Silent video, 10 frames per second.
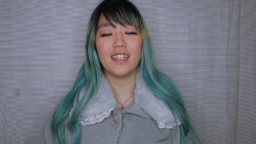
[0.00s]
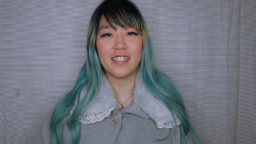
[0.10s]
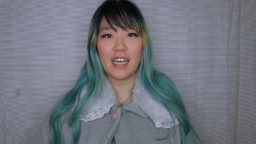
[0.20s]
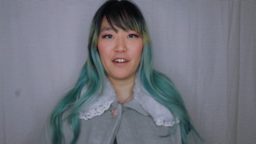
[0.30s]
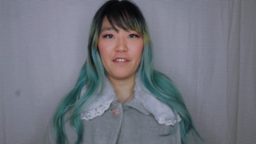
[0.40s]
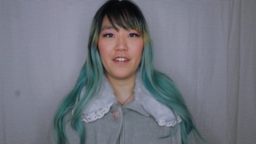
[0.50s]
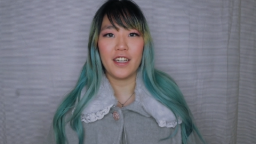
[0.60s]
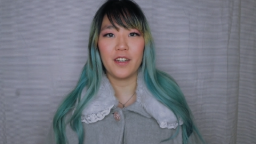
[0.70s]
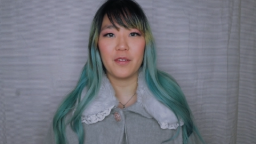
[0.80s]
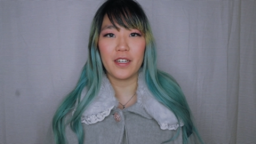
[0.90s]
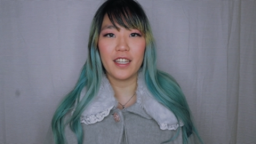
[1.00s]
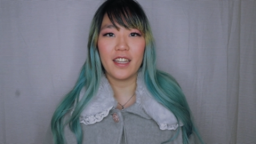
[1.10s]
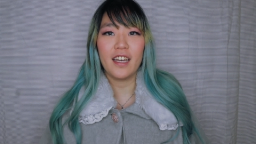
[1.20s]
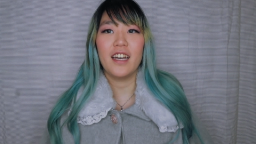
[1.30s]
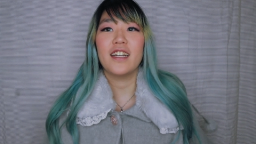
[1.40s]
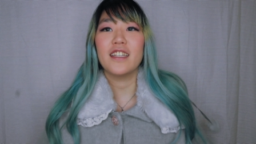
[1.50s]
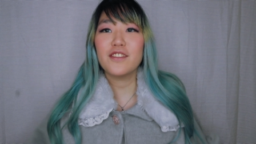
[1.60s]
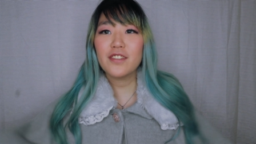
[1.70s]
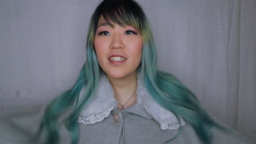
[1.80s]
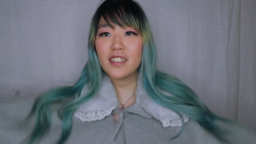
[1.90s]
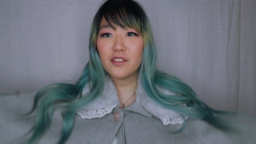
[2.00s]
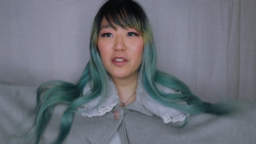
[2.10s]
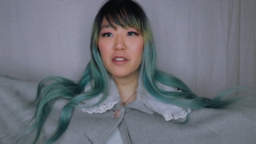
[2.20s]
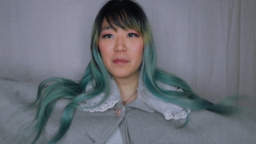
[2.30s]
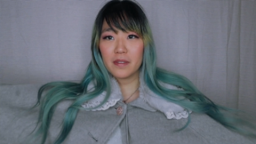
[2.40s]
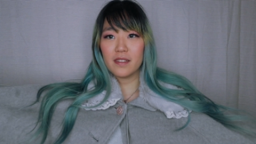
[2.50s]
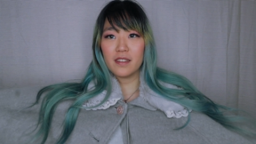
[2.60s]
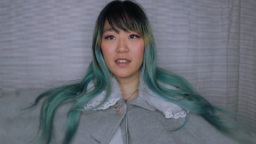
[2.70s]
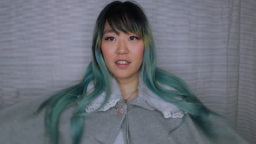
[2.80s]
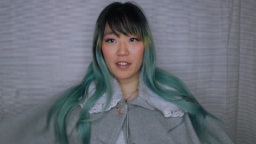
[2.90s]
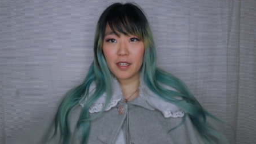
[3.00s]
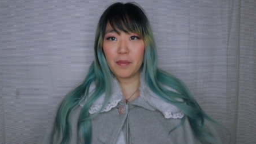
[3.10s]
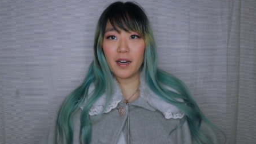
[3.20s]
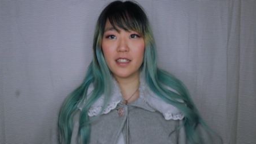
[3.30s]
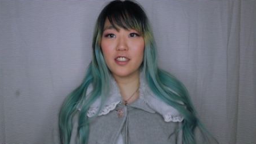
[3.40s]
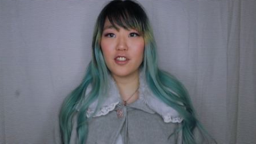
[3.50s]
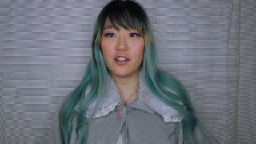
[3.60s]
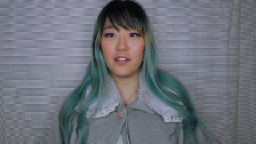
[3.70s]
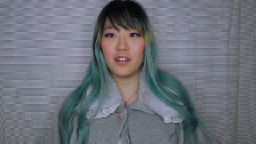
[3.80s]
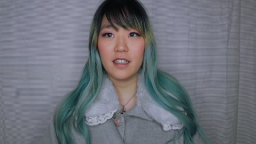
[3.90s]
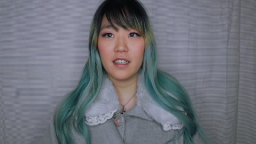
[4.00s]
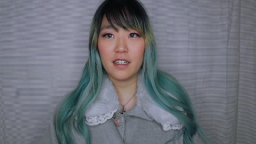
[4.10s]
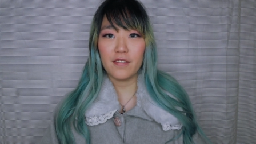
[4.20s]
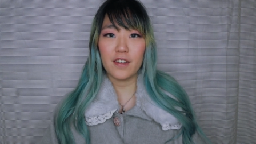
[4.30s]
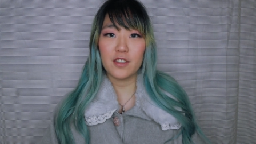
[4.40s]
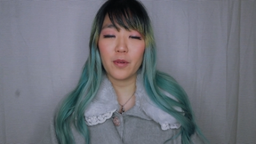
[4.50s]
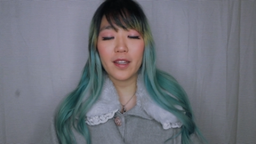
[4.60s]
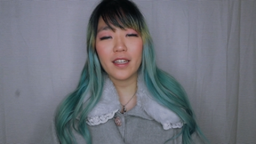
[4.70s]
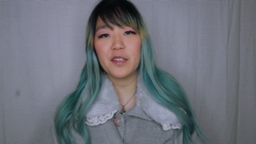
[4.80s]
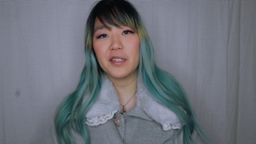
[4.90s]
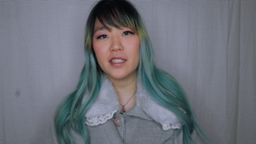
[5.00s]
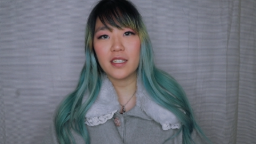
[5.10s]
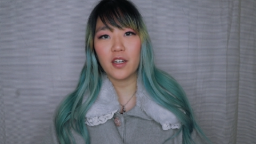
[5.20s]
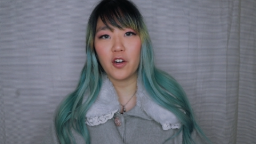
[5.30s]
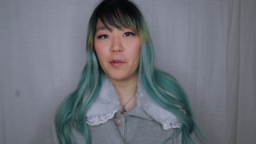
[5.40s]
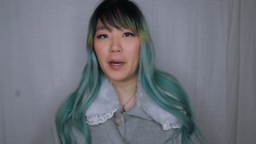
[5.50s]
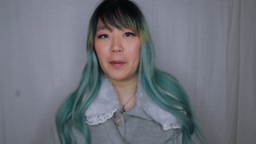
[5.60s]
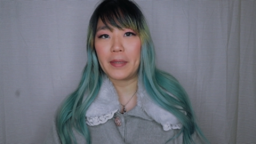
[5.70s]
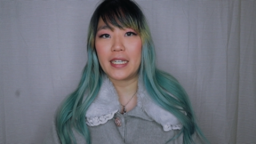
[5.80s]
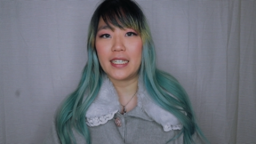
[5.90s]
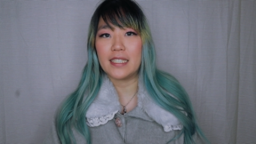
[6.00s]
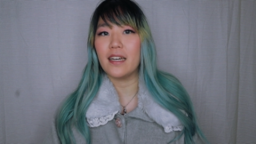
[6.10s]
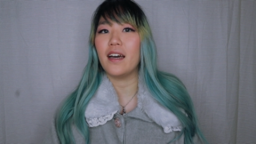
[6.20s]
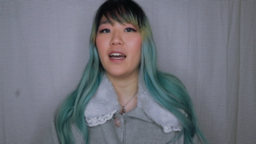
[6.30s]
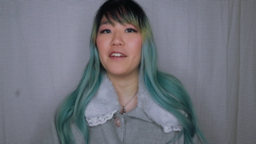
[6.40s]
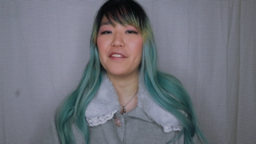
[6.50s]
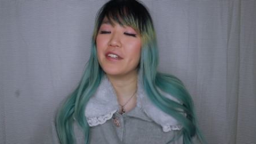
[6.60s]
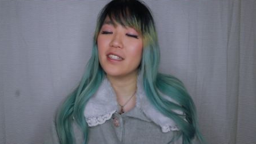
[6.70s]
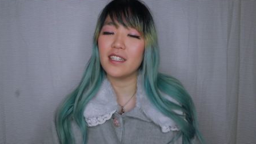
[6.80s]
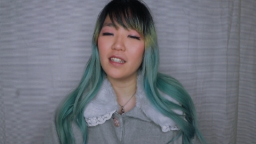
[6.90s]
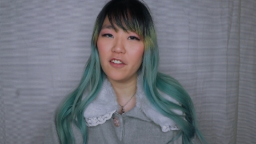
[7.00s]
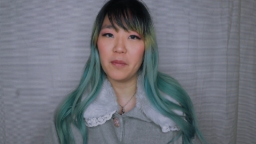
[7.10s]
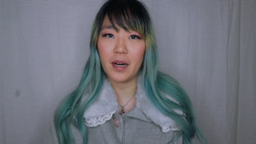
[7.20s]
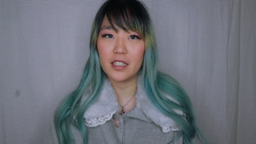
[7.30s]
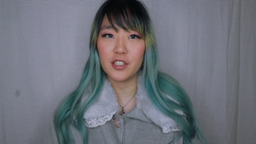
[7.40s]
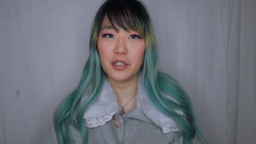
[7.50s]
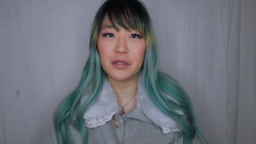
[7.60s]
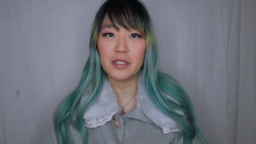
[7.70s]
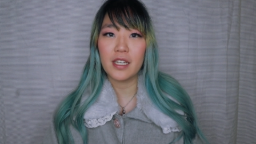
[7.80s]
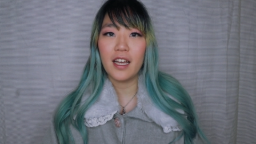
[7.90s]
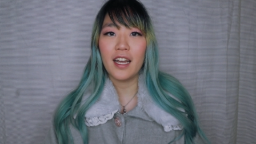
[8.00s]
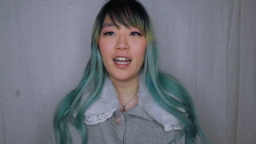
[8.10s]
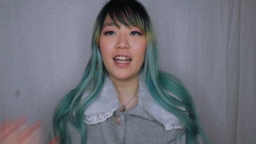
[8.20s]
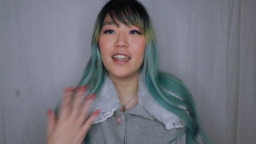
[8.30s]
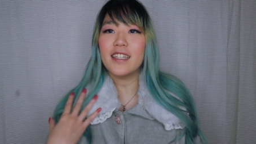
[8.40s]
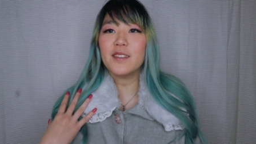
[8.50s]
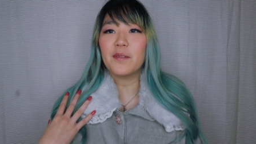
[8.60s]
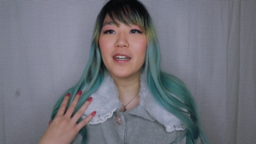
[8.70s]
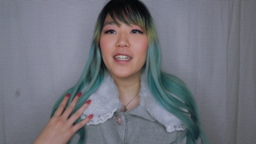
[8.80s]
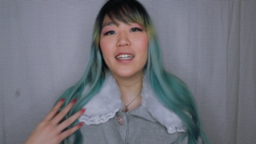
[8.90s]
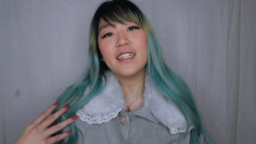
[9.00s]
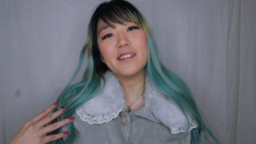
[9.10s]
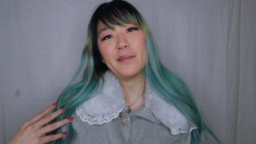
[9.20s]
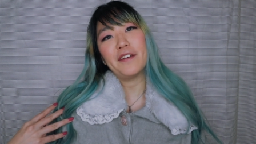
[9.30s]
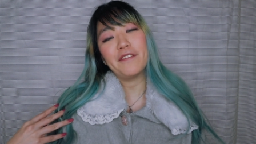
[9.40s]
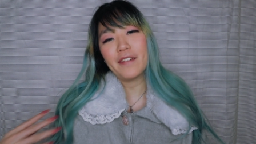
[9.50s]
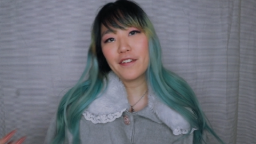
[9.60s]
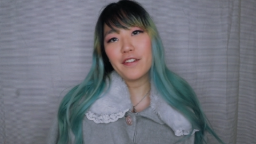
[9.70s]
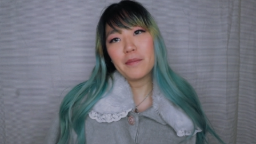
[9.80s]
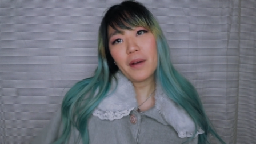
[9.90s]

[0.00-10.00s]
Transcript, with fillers: this outfit with this really adorable gray poncho. If there's one thing you need to know about me is that I really love ponchos and this one is my favorite